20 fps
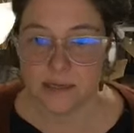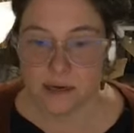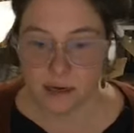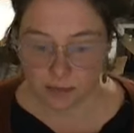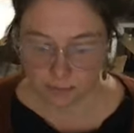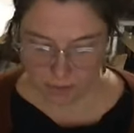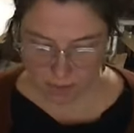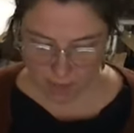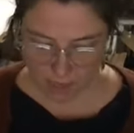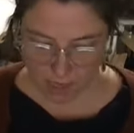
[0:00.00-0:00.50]

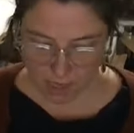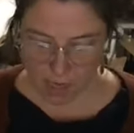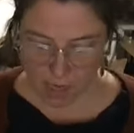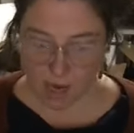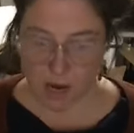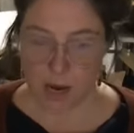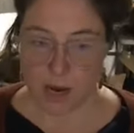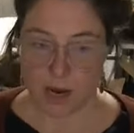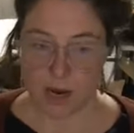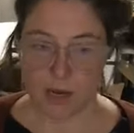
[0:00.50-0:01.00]
name.
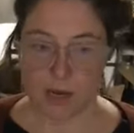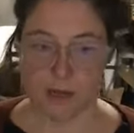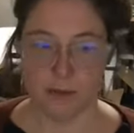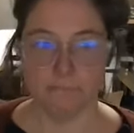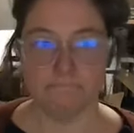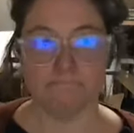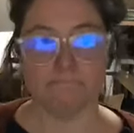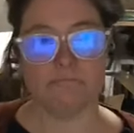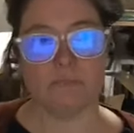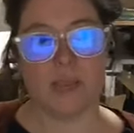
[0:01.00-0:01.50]

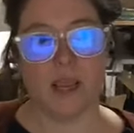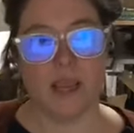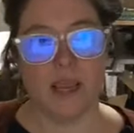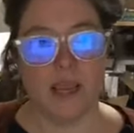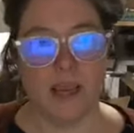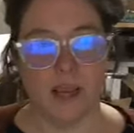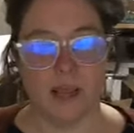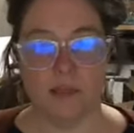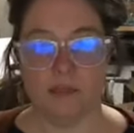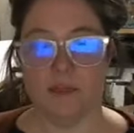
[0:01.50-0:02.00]

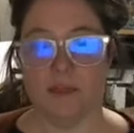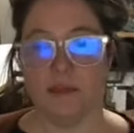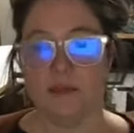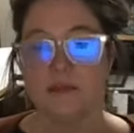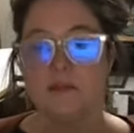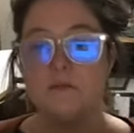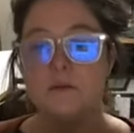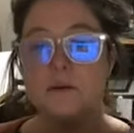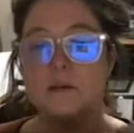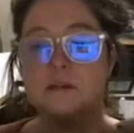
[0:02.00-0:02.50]
And
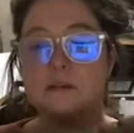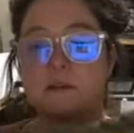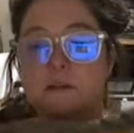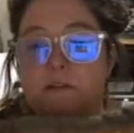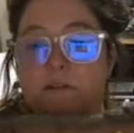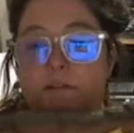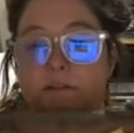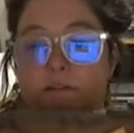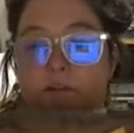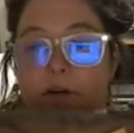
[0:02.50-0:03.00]
this was the
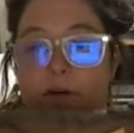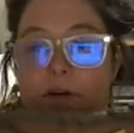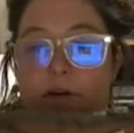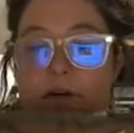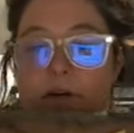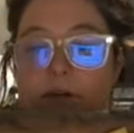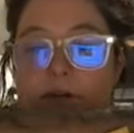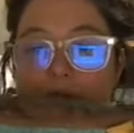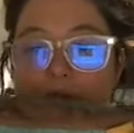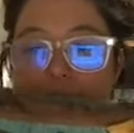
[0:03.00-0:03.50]

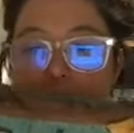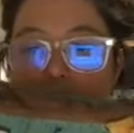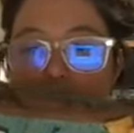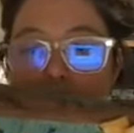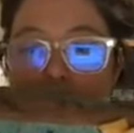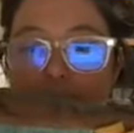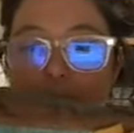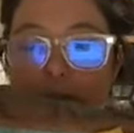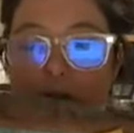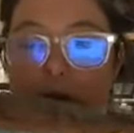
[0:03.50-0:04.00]
first
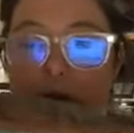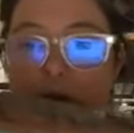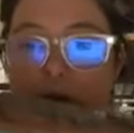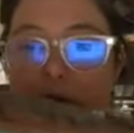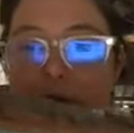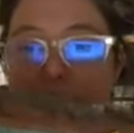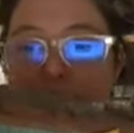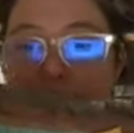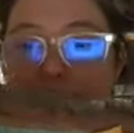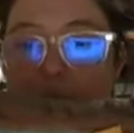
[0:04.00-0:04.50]

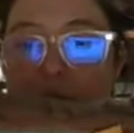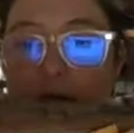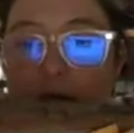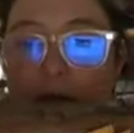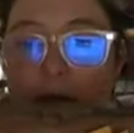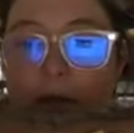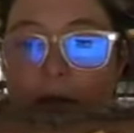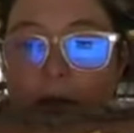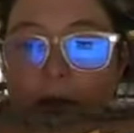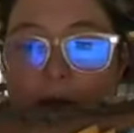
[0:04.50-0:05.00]
piece
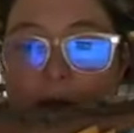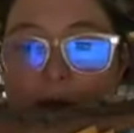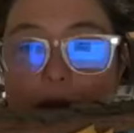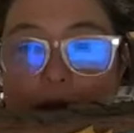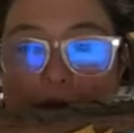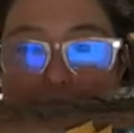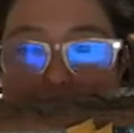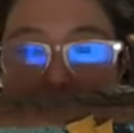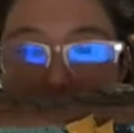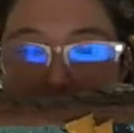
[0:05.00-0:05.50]

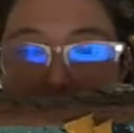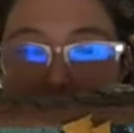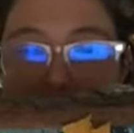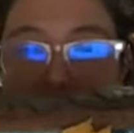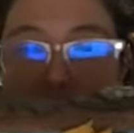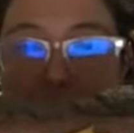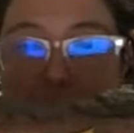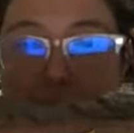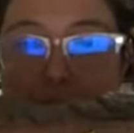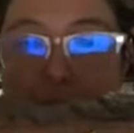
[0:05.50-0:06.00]
that
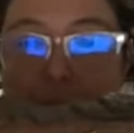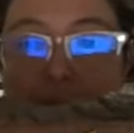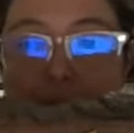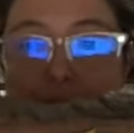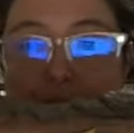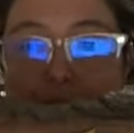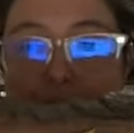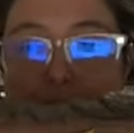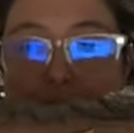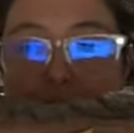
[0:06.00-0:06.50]
I
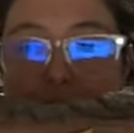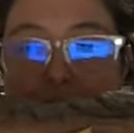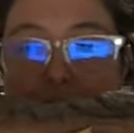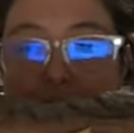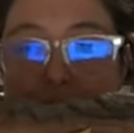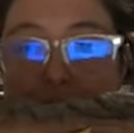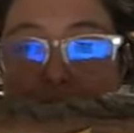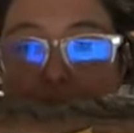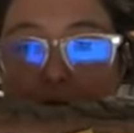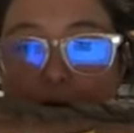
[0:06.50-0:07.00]
made
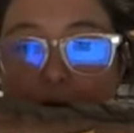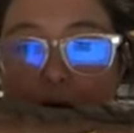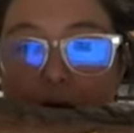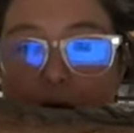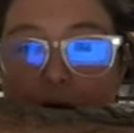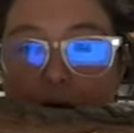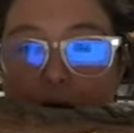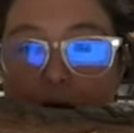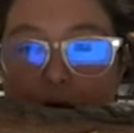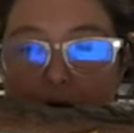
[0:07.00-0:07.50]

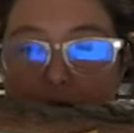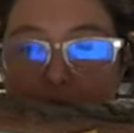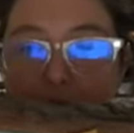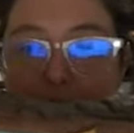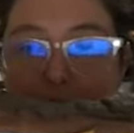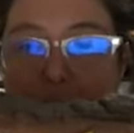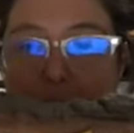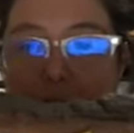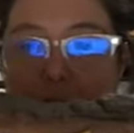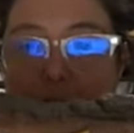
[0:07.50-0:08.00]

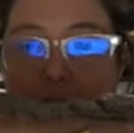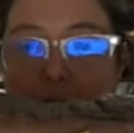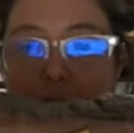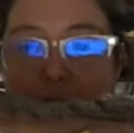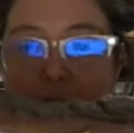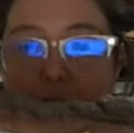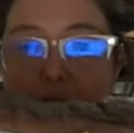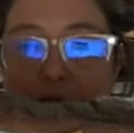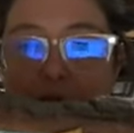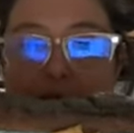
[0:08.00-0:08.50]
ever
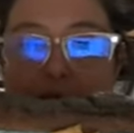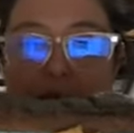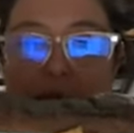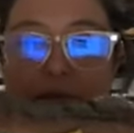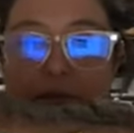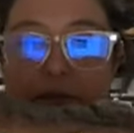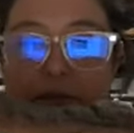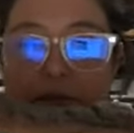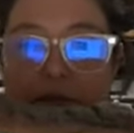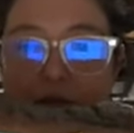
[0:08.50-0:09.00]
out of
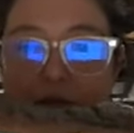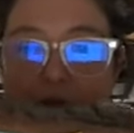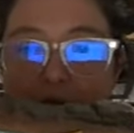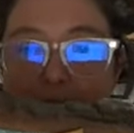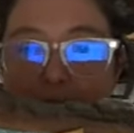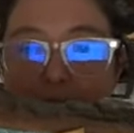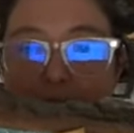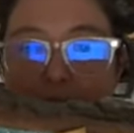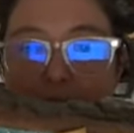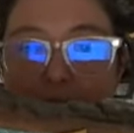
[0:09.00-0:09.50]

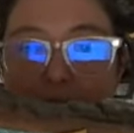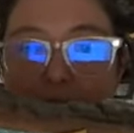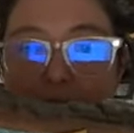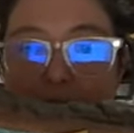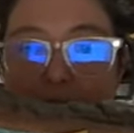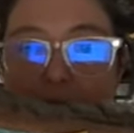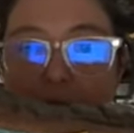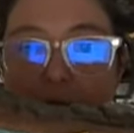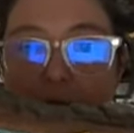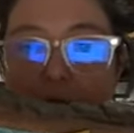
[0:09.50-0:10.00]
tin.
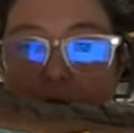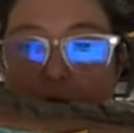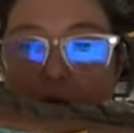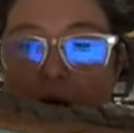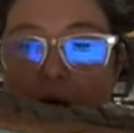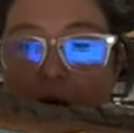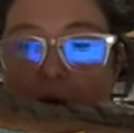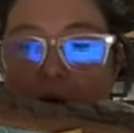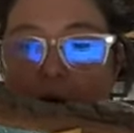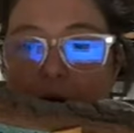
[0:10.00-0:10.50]

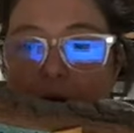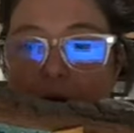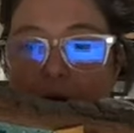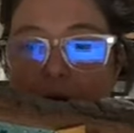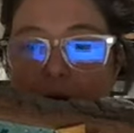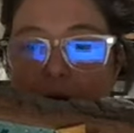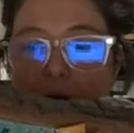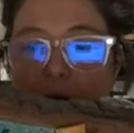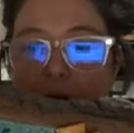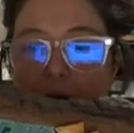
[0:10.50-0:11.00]

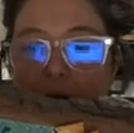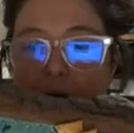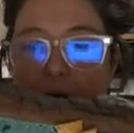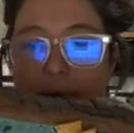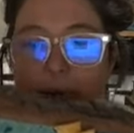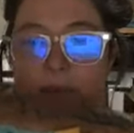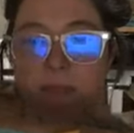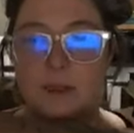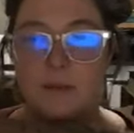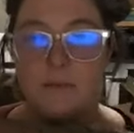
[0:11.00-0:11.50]

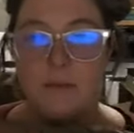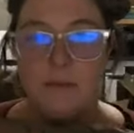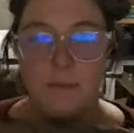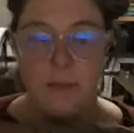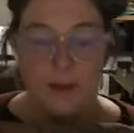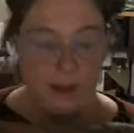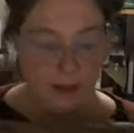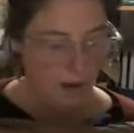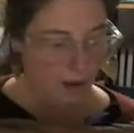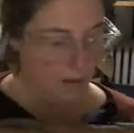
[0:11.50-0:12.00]
And let me
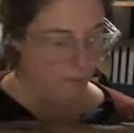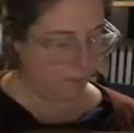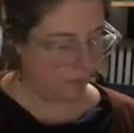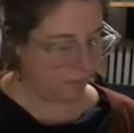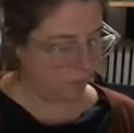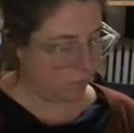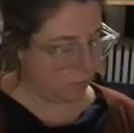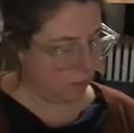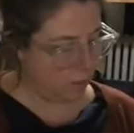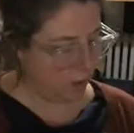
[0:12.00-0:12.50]
back up for
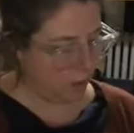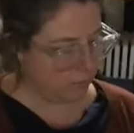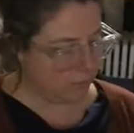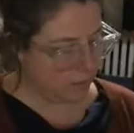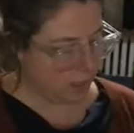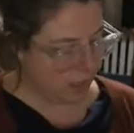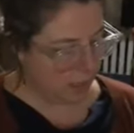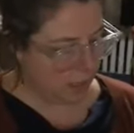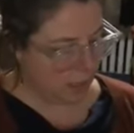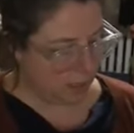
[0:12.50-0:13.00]
1
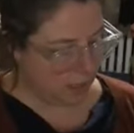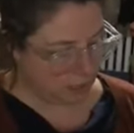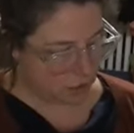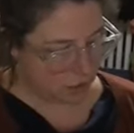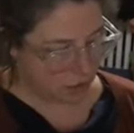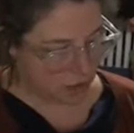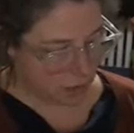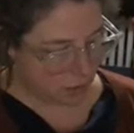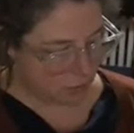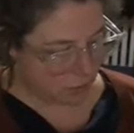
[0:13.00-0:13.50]
minute and
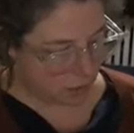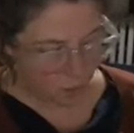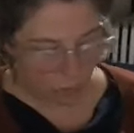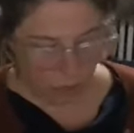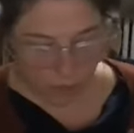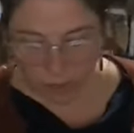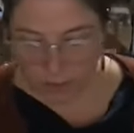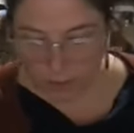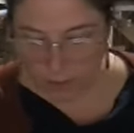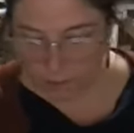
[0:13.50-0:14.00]
show you what
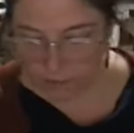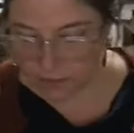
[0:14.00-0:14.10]
kind of